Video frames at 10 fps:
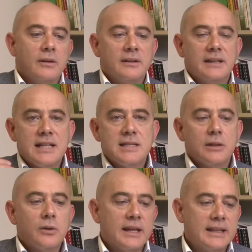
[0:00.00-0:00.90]
Let's
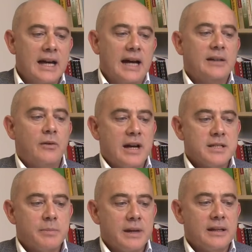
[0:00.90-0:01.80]
look at the other
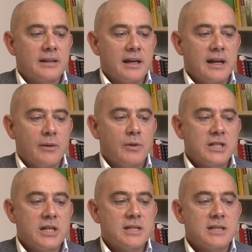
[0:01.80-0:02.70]
aspect,
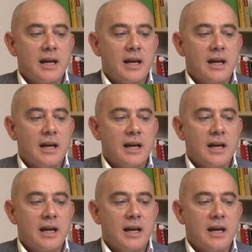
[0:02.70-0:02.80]
which is